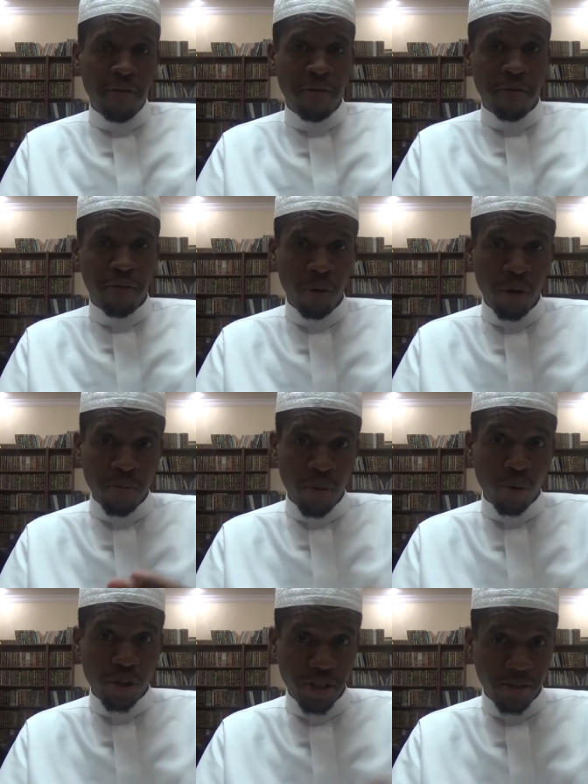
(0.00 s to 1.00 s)
fluid
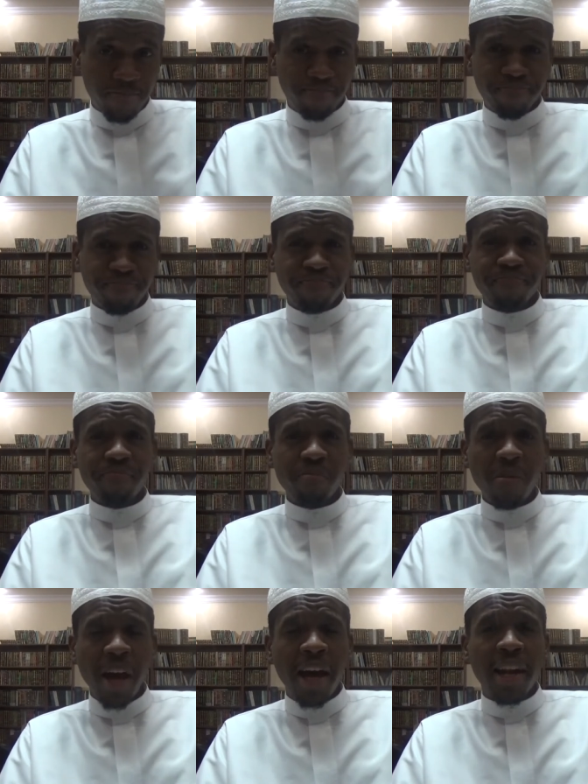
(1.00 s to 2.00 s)
motion
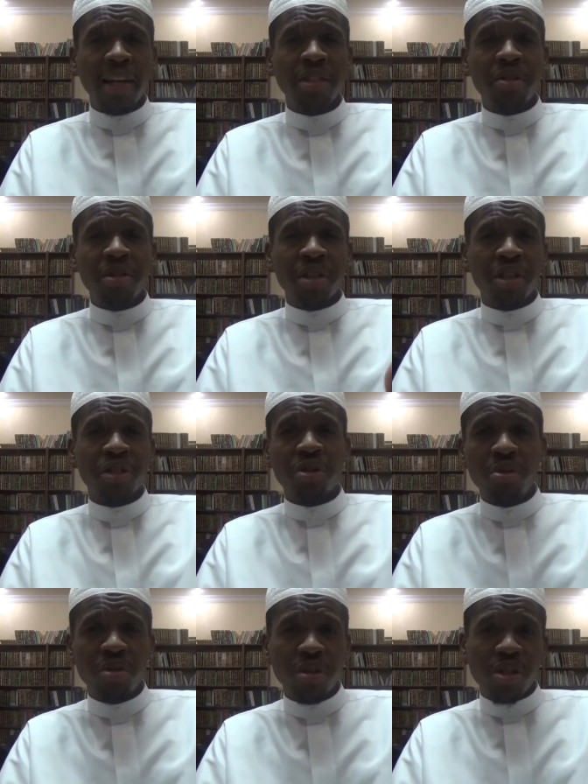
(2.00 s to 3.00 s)
unless there is an
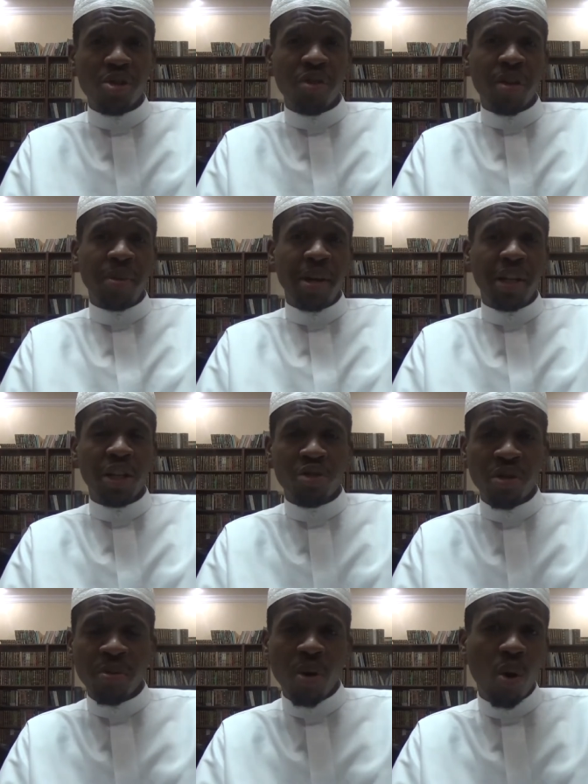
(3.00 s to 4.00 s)
excuse, extreme heat,
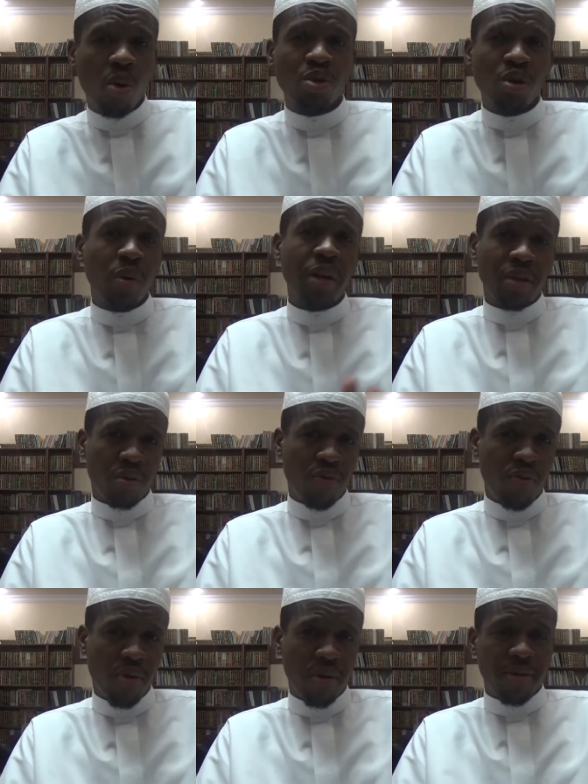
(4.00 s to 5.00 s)
extreme cold, so on and so
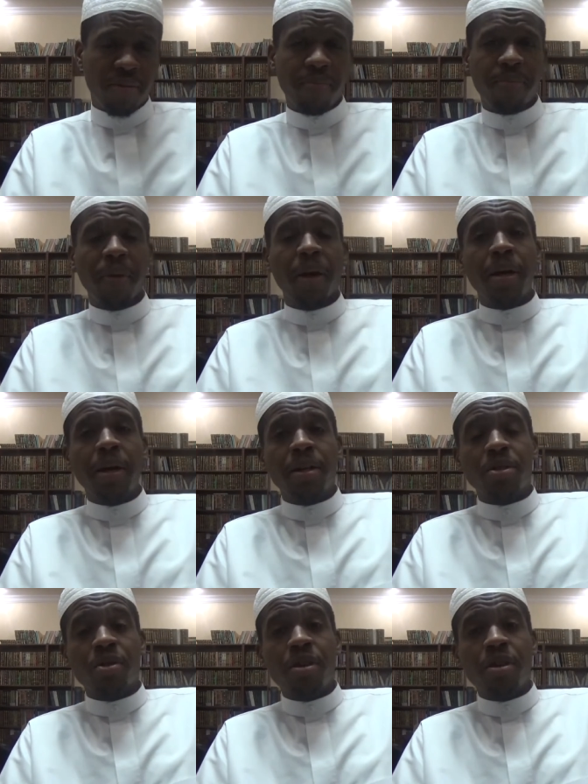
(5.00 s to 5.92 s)
forth. So